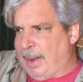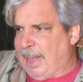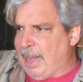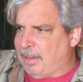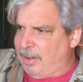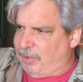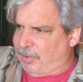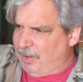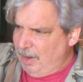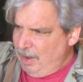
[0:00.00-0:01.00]
But I got
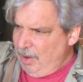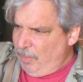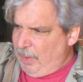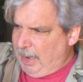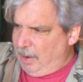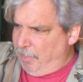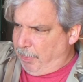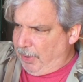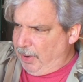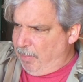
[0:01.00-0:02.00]
this regular
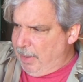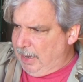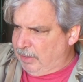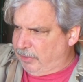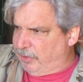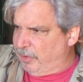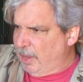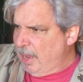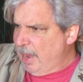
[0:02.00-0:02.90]
bird mix